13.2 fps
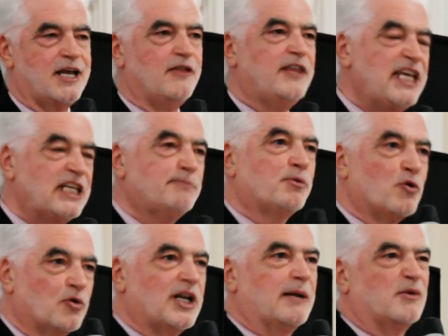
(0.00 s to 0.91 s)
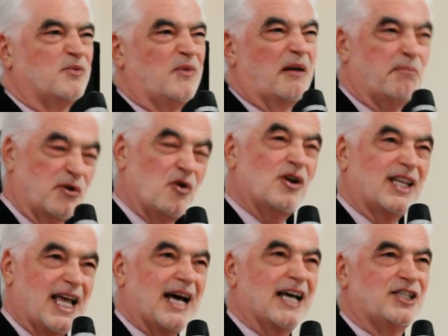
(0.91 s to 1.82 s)
These programmes were
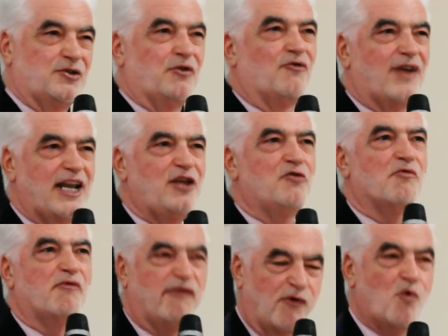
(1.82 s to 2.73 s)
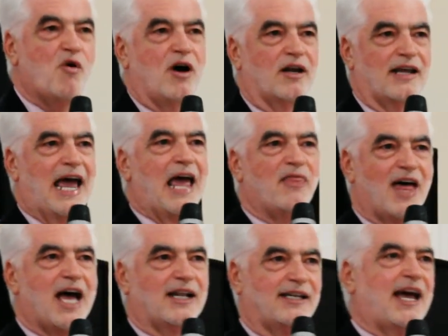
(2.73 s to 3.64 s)
broadcast on Radio 4 at
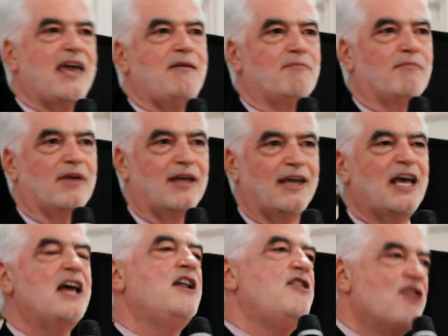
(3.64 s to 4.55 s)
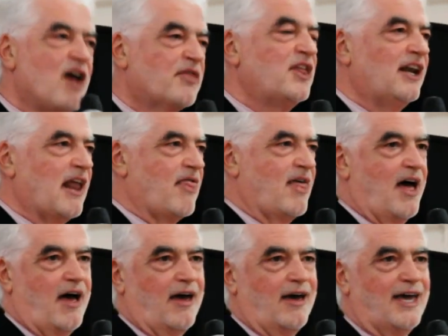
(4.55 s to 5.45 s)
that time. Nothing like
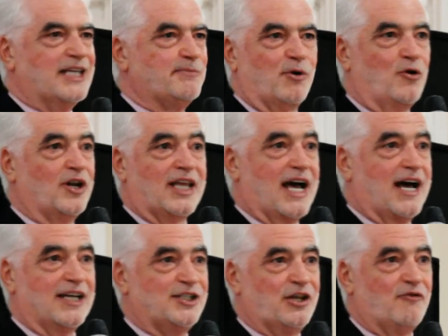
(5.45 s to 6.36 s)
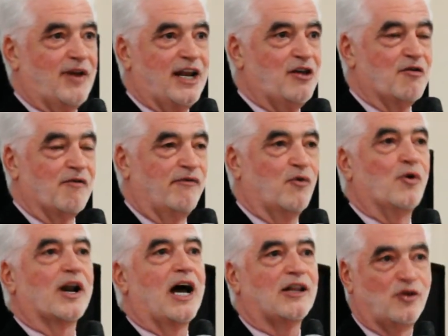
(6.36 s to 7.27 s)
that is broadcast on Radio
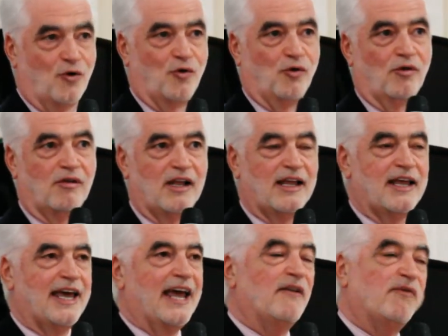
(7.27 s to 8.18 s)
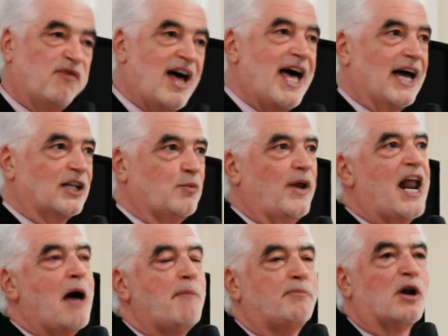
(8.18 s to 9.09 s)
4 at all. In fact, when
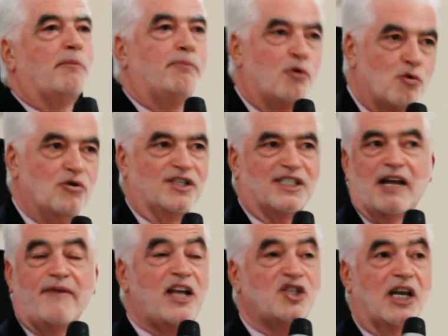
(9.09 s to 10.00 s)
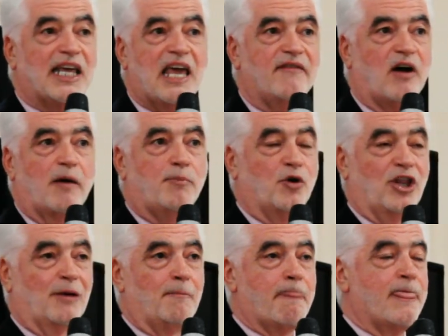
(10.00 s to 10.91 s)
I proposed, I eventually gave up on
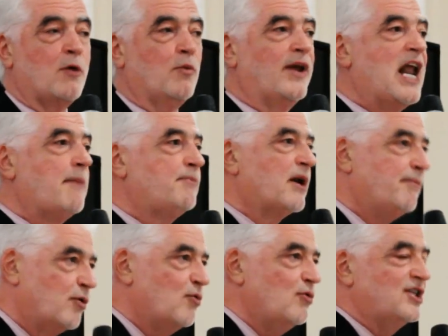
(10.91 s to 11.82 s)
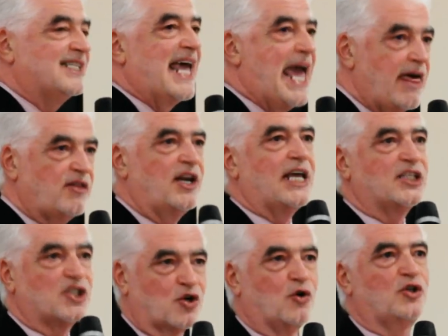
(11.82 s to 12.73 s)
them, when I proposed ethnic
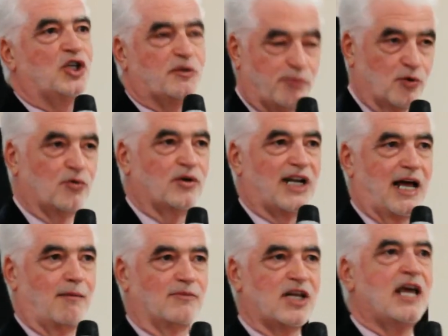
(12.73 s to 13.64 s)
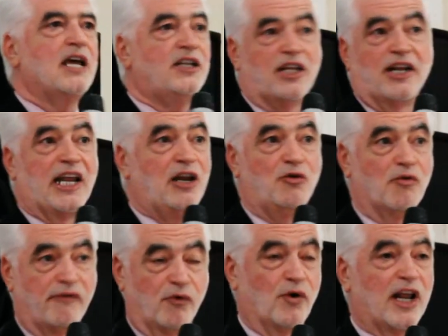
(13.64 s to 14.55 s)
Scottish programmes to Radio
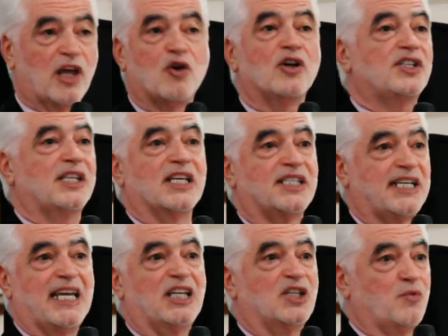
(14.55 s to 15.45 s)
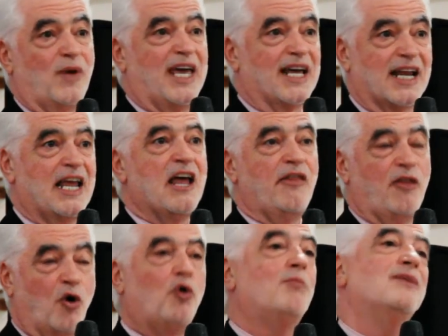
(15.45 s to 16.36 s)
4, it got to the stage where they
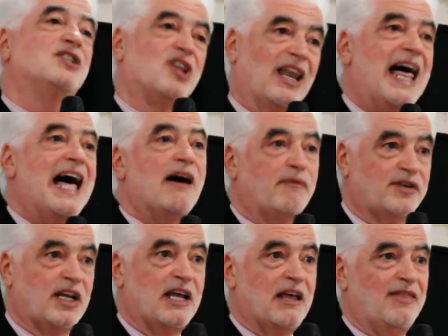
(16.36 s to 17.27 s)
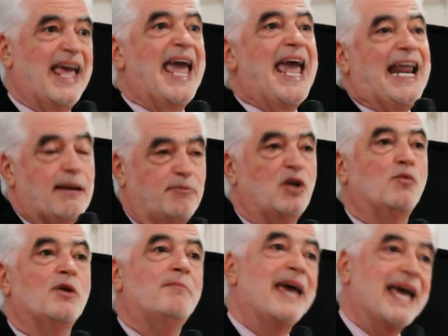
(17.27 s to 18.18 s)
almost laughed that anybody
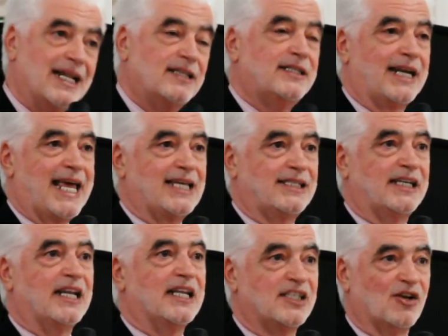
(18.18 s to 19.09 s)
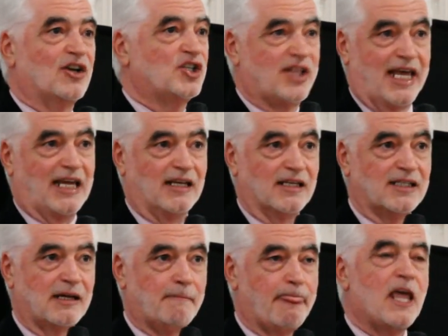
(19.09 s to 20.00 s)
would be interested in such things.
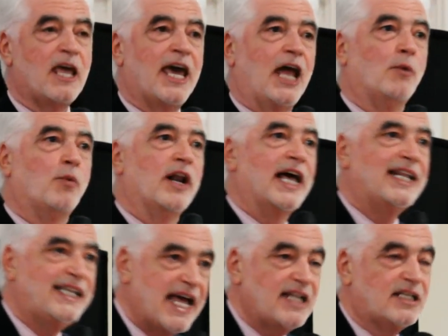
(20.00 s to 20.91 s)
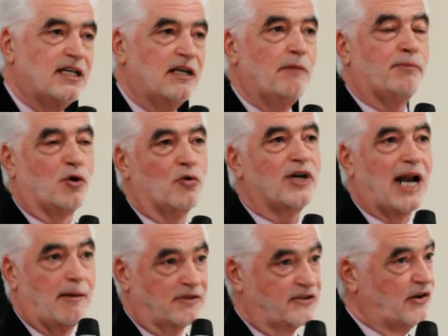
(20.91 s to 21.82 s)
And when I did
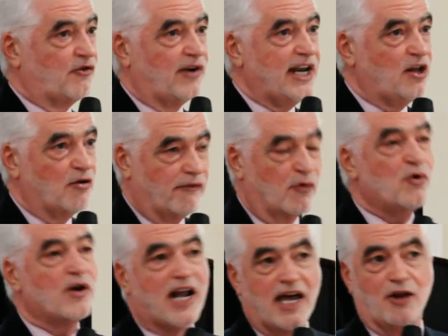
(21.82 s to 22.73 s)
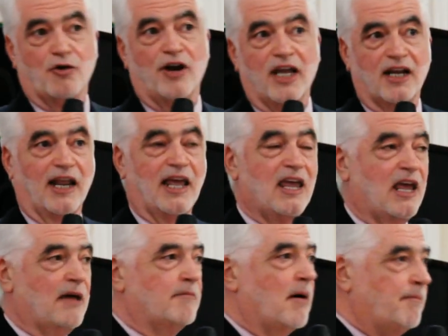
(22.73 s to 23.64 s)
programmes for Radio 4, ironically,
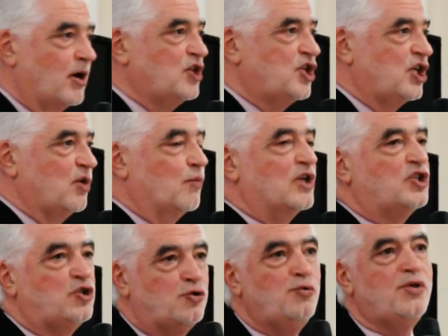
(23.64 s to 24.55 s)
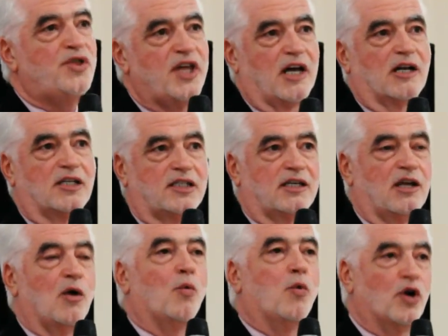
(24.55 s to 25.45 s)
my budget was 2/3
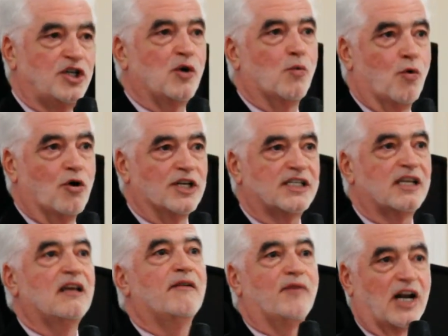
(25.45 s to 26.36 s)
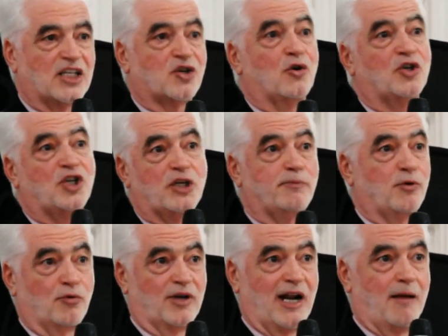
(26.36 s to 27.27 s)
what it was for a Scottish
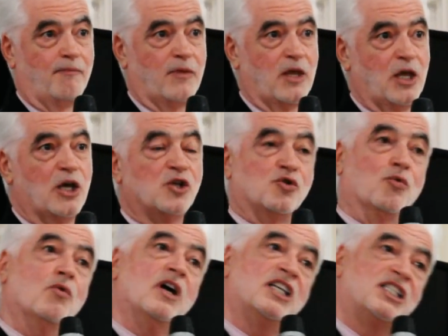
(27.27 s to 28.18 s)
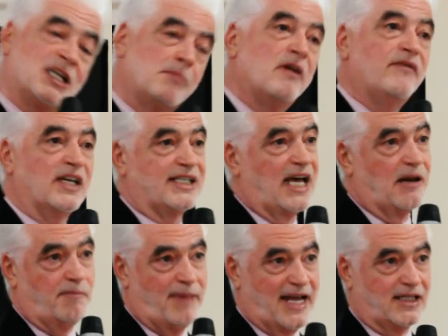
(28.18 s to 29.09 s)
programme. So some of us are
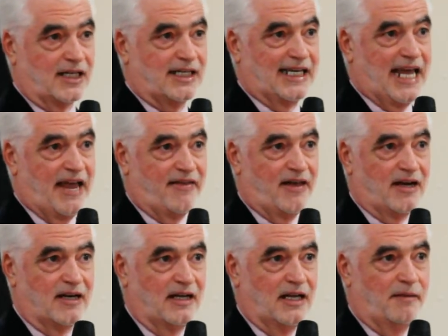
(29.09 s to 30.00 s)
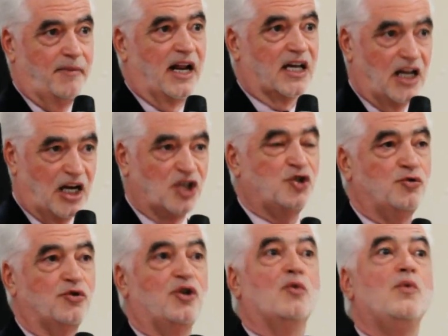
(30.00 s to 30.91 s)
better together, but I can
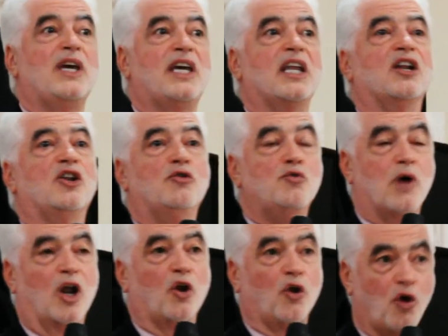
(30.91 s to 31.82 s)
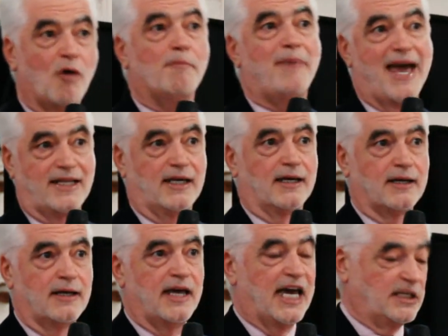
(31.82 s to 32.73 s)
assure you we can do a lot better
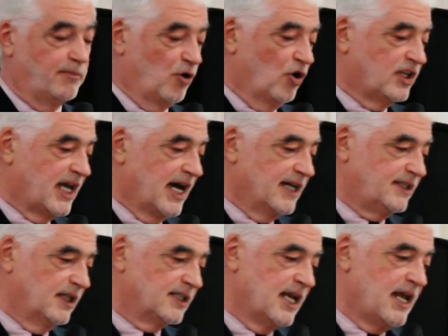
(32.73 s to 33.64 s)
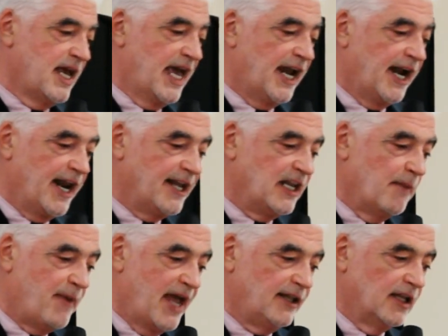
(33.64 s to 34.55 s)
as broadcasters in an
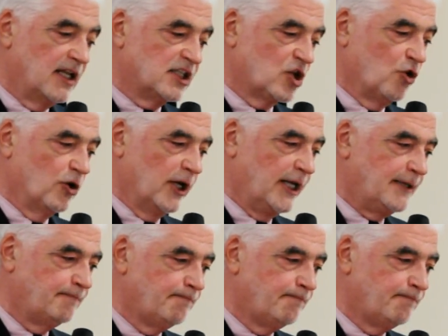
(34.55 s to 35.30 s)
independent Scotland.